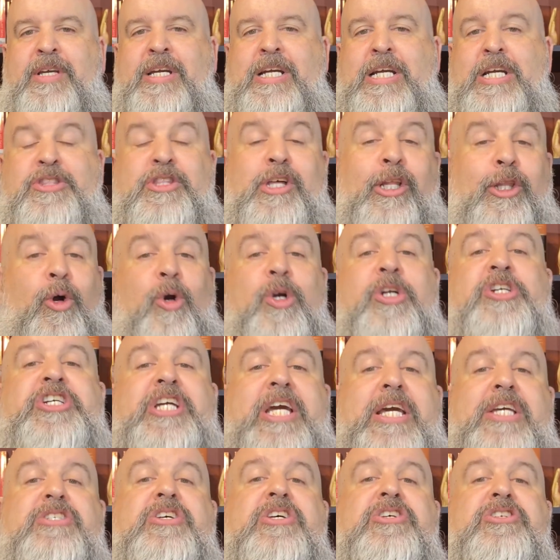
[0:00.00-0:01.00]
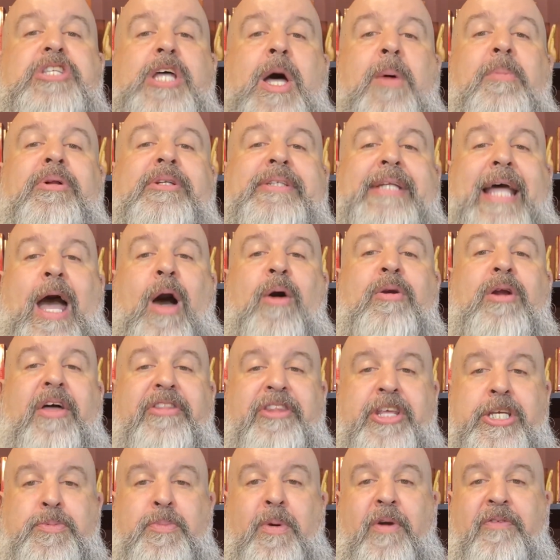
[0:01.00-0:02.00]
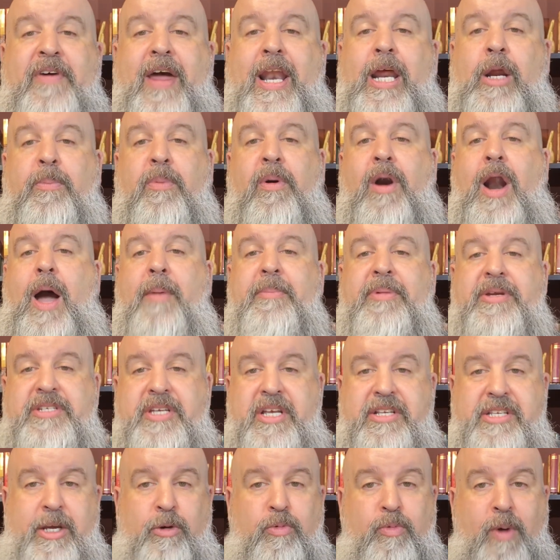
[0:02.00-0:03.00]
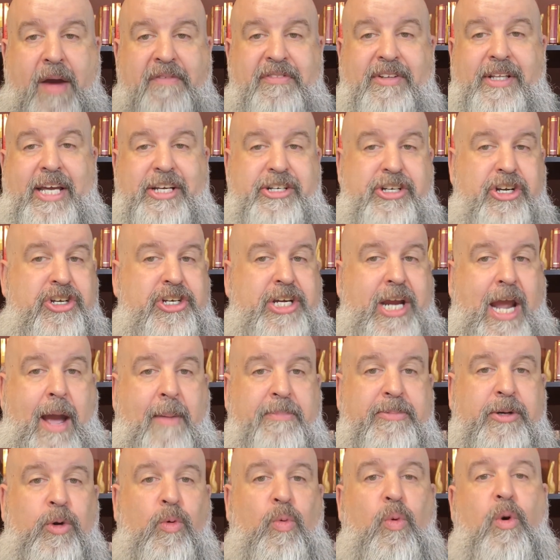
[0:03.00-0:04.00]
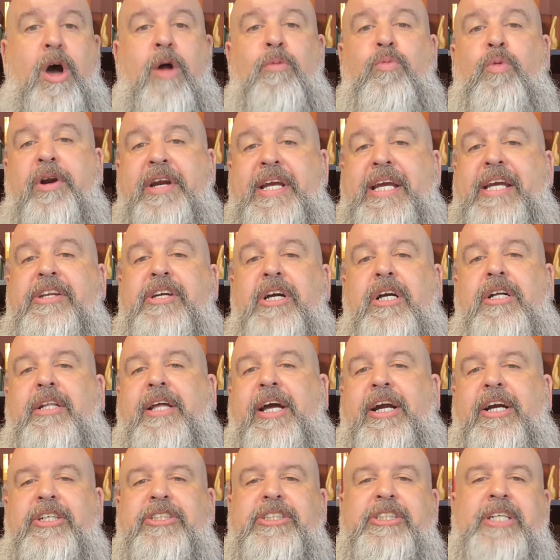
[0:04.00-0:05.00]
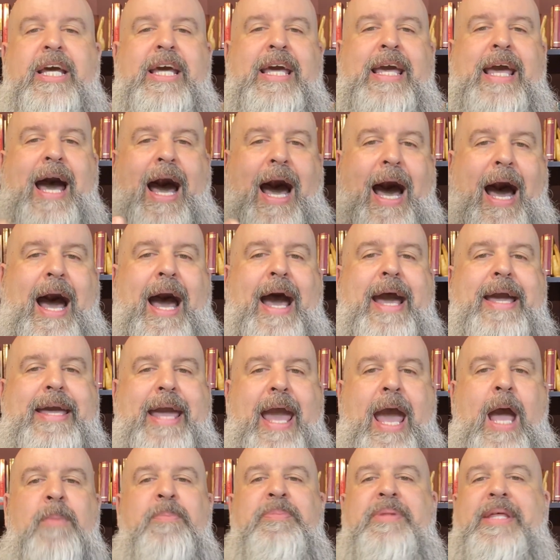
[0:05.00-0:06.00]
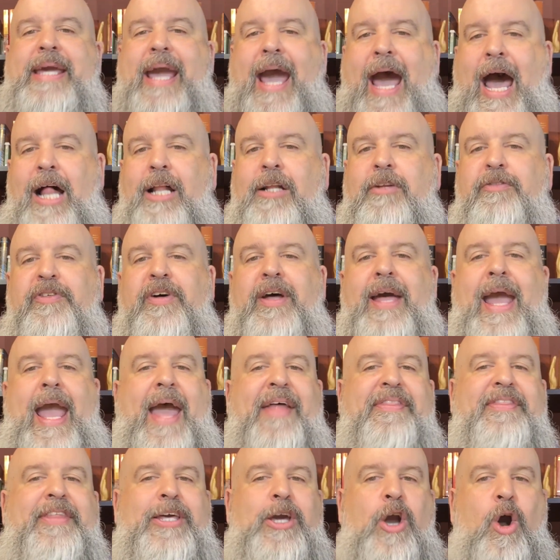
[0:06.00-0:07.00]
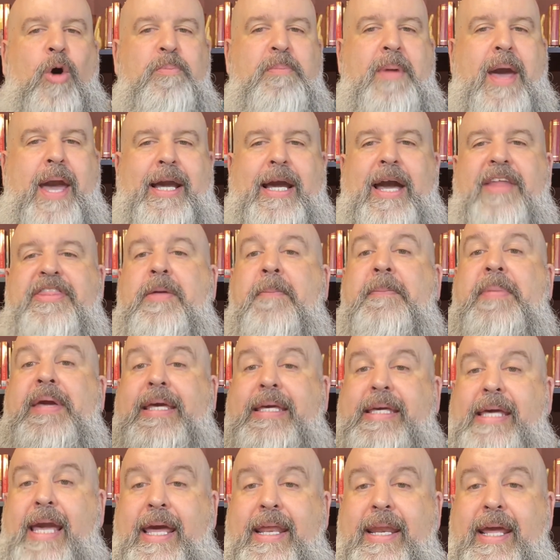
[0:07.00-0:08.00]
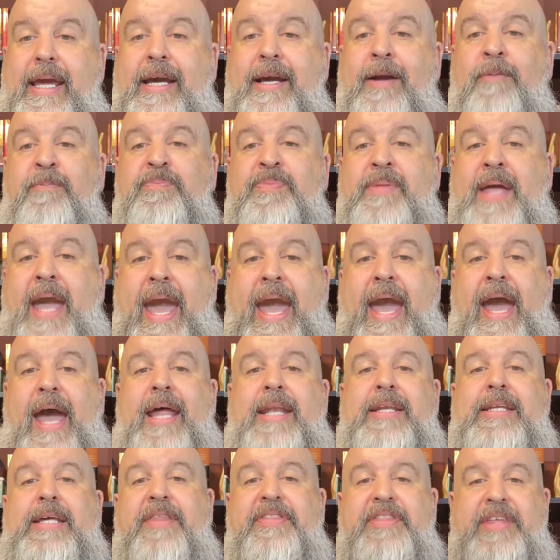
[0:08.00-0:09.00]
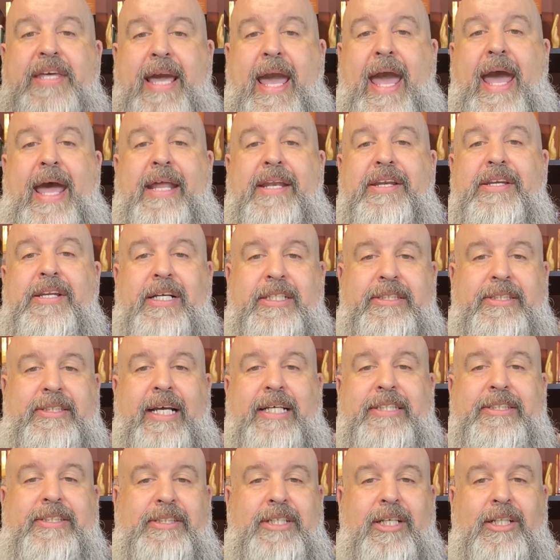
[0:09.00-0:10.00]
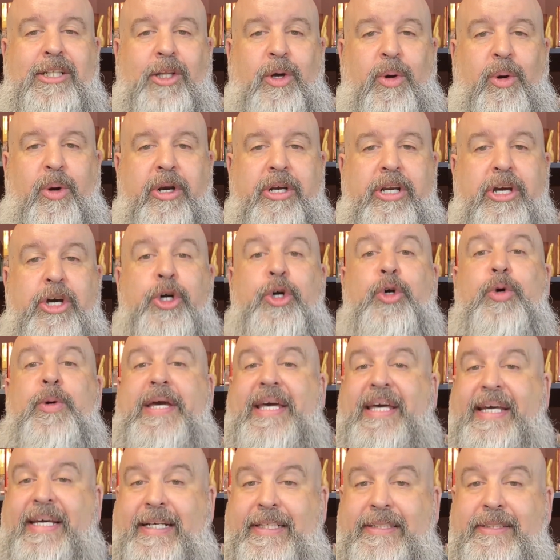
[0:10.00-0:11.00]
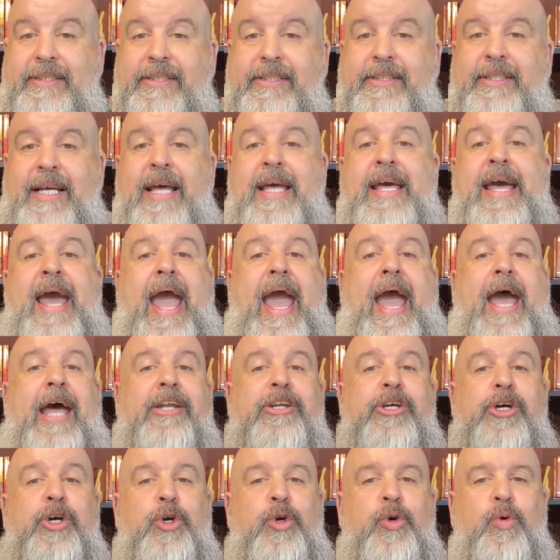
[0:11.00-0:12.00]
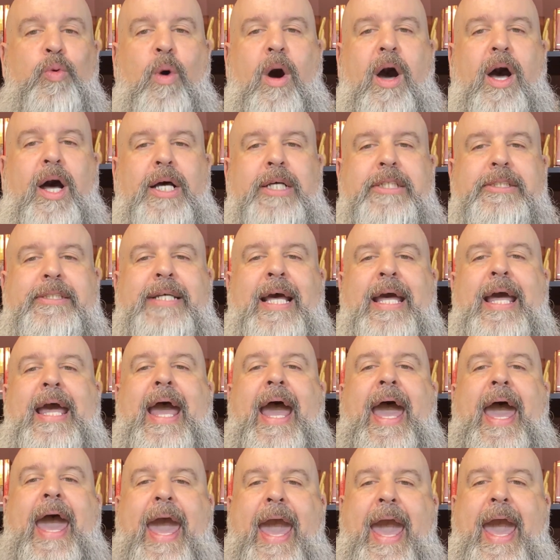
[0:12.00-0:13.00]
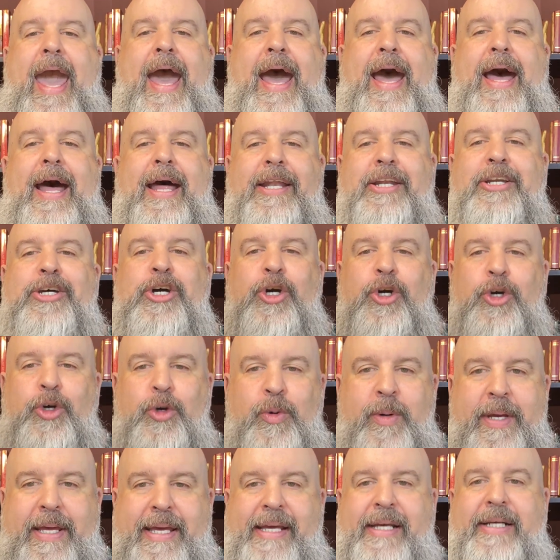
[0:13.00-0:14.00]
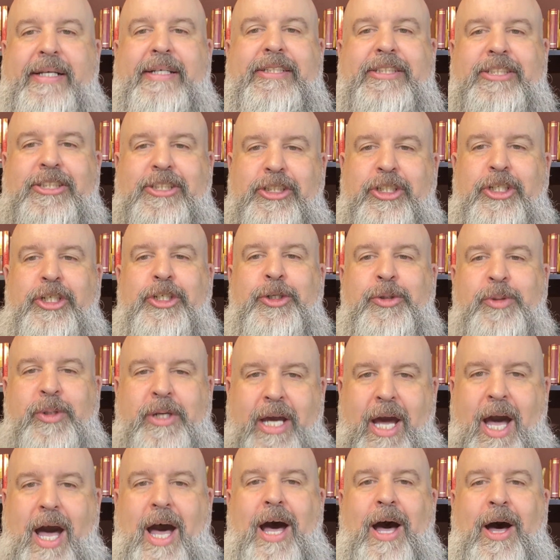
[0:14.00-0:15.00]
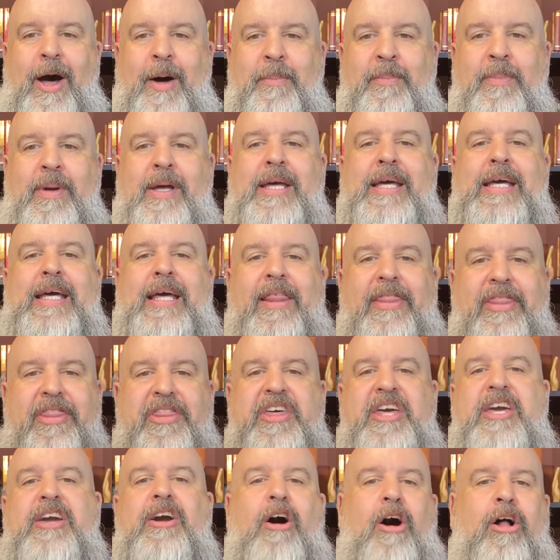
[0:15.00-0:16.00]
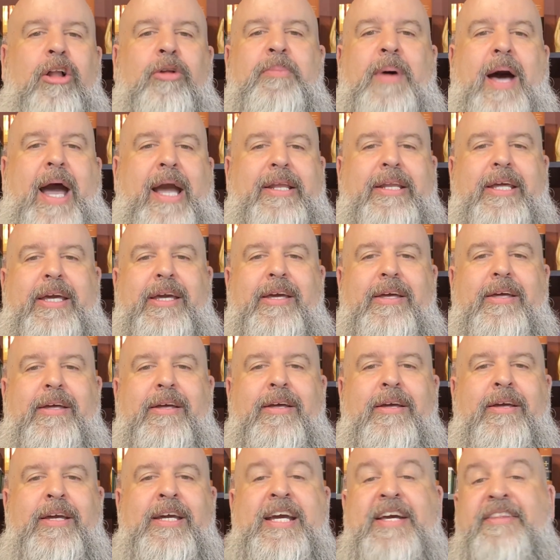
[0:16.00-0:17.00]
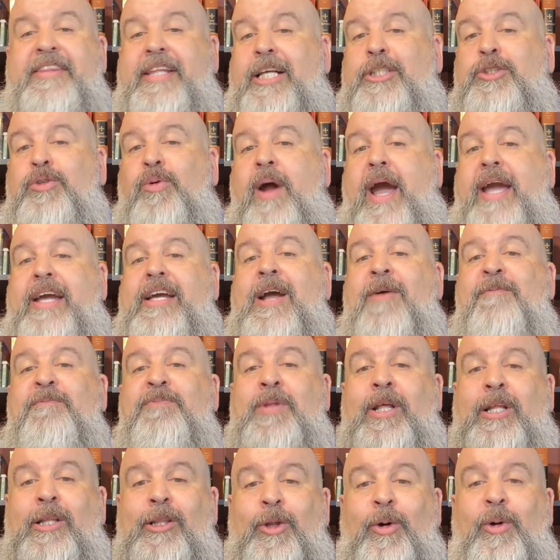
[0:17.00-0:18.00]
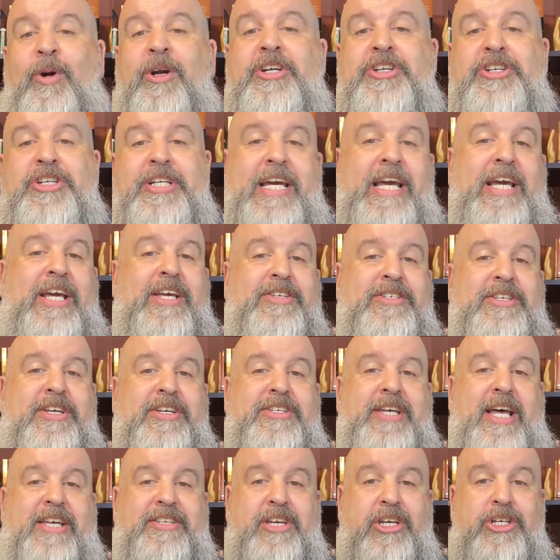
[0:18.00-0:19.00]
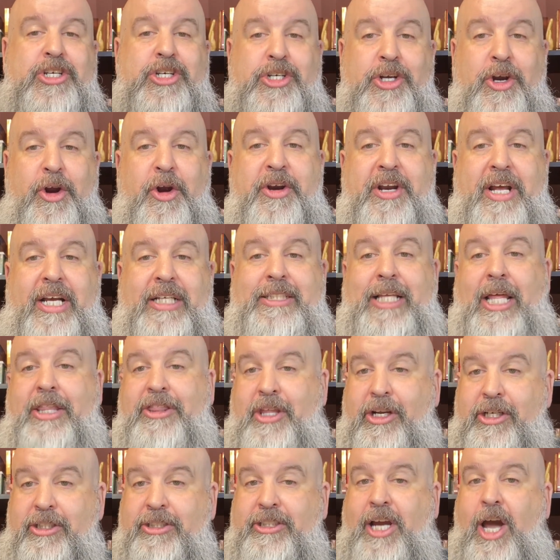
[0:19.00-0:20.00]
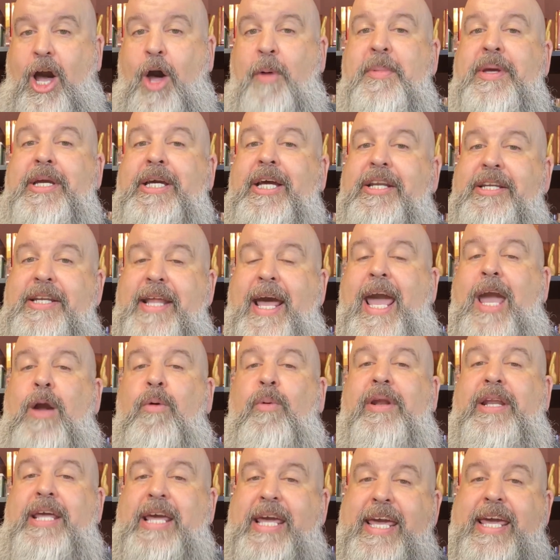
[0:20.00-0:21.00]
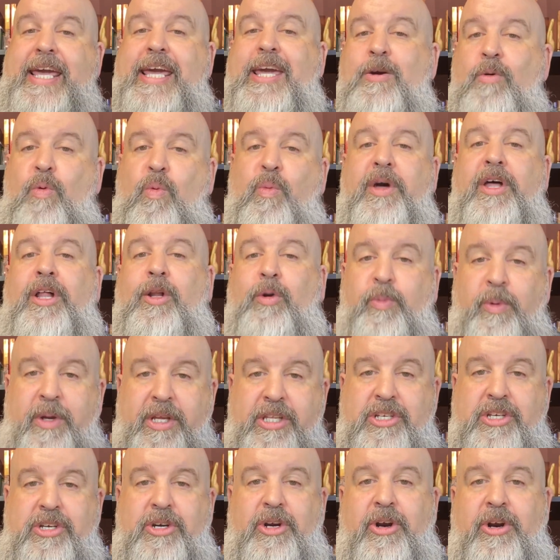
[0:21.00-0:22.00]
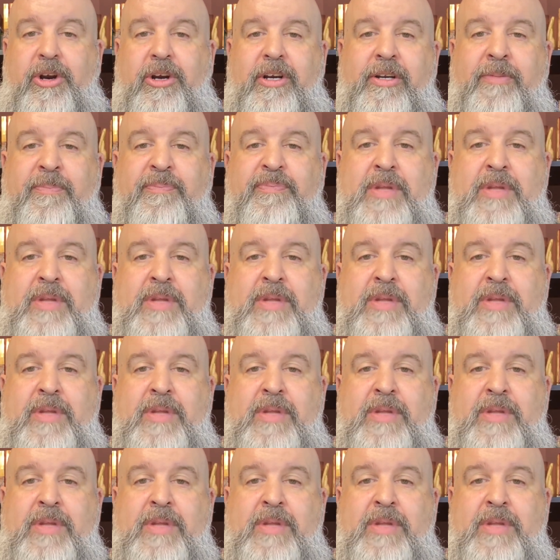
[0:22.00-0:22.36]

The Lord Jesus doubled down on this prophetic promise. It's in Revelation chapter one where he declares, "I am the Alpha and the Omega, the beginning and the end, says the Lord, who is and who was and who is to come, the Almighty." That's right. The Lord Jesus has assured us that there's coming a day when he will return.